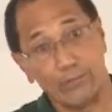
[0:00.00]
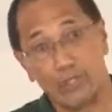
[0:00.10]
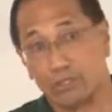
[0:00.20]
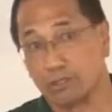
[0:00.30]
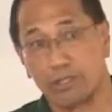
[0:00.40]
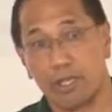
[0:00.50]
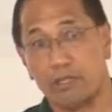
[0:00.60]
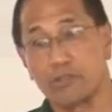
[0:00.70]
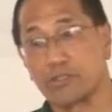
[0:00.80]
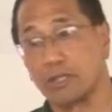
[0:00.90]
you know,
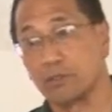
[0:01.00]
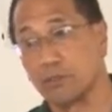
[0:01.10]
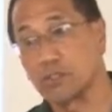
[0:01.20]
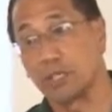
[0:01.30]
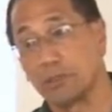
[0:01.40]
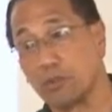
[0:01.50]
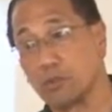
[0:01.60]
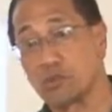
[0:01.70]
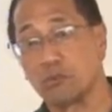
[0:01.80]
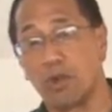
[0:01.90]
10 years down the road, something
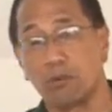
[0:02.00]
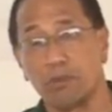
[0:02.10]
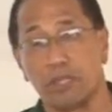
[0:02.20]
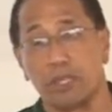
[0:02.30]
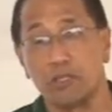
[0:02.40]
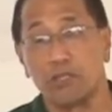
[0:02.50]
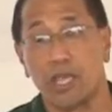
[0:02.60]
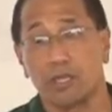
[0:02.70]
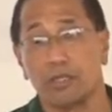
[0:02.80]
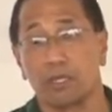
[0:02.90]
goes wrong with it and you
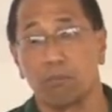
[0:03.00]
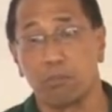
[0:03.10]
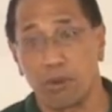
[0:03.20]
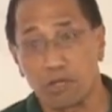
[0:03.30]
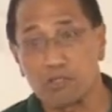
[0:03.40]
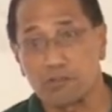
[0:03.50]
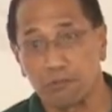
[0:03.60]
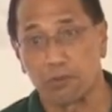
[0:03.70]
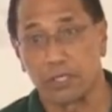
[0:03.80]
can't get parts for